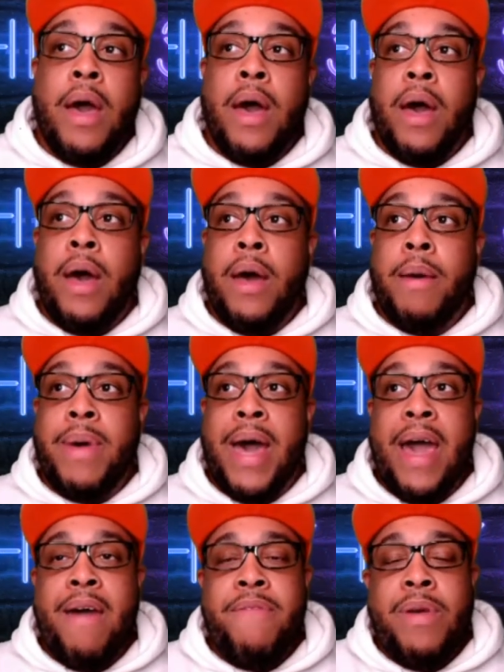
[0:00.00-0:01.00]

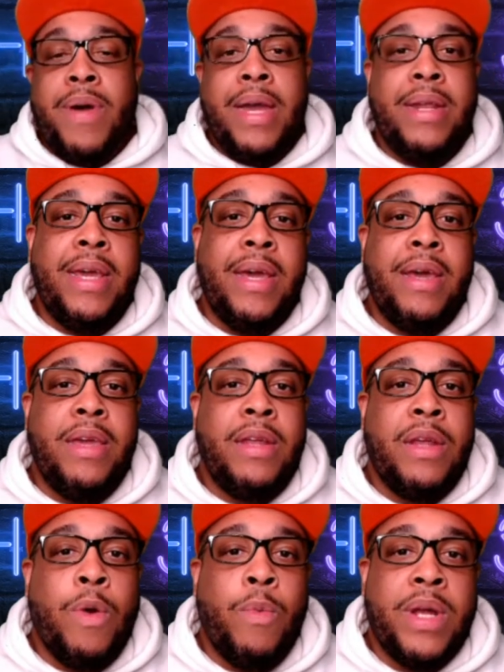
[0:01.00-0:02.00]
I have no idea,
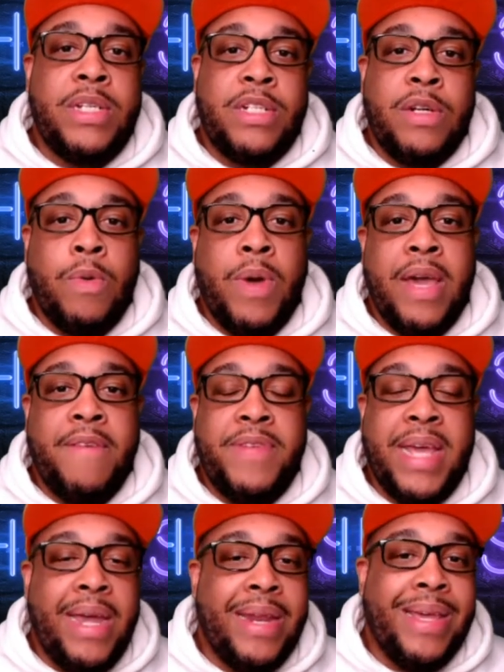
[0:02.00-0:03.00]
what your way of
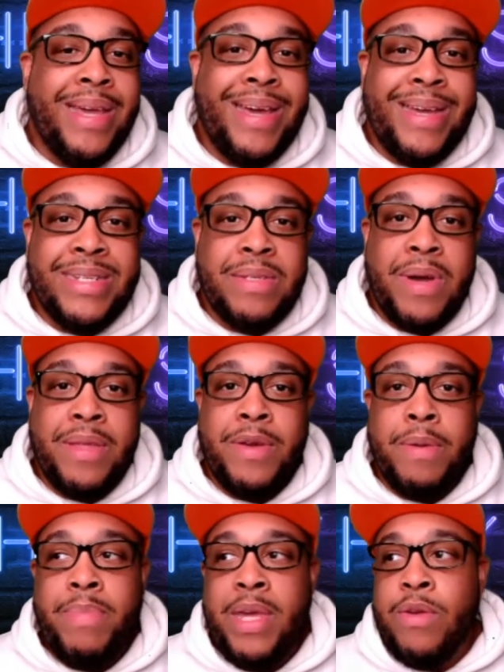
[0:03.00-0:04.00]
dating is, whether
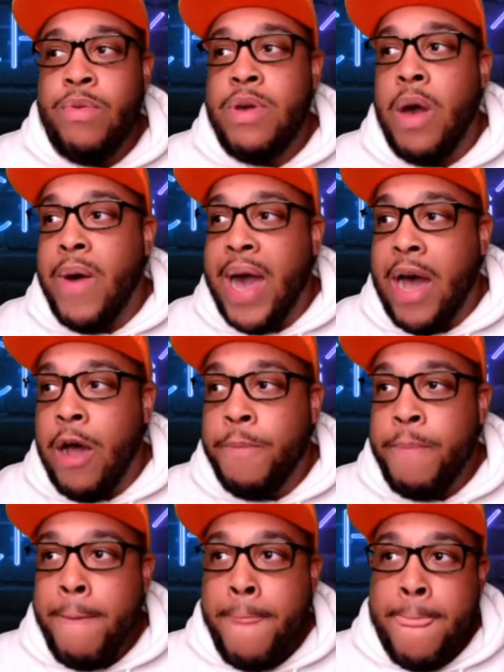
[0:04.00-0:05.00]
it be you go out